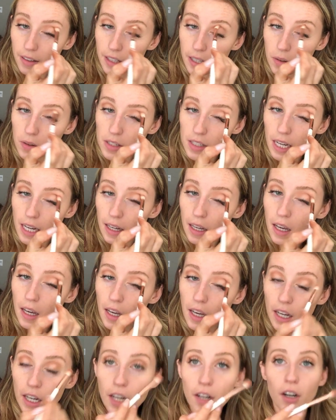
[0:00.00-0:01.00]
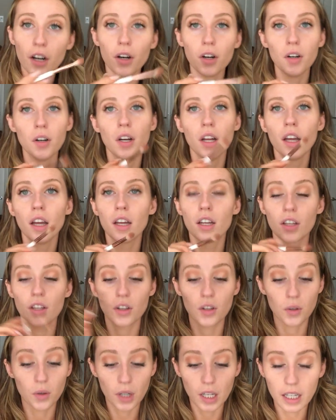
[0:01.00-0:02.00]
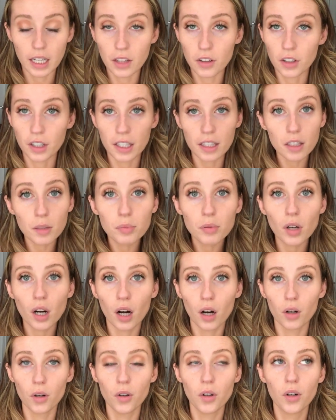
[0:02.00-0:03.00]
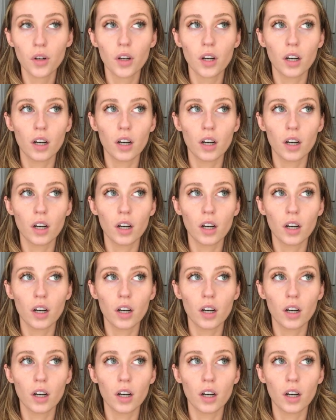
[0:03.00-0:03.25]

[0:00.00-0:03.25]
and he was like, you know, you can either get the pro,